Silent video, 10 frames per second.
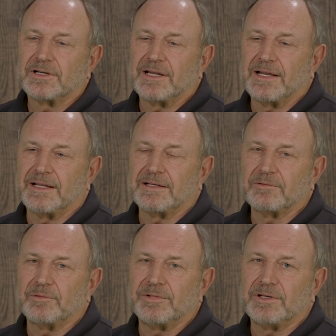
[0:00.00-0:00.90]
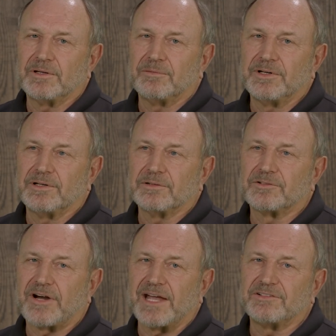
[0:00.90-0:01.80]
and it would be a real
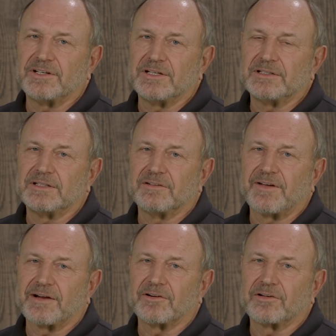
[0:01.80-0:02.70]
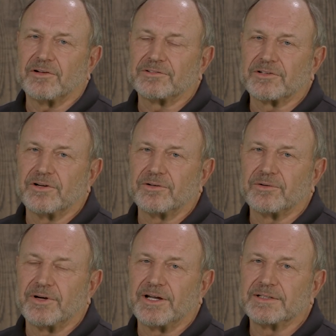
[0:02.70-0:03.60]
tragedy if agriculture goes
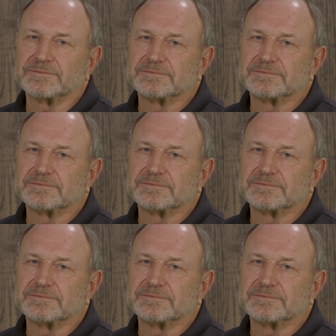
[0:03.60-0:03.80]
away.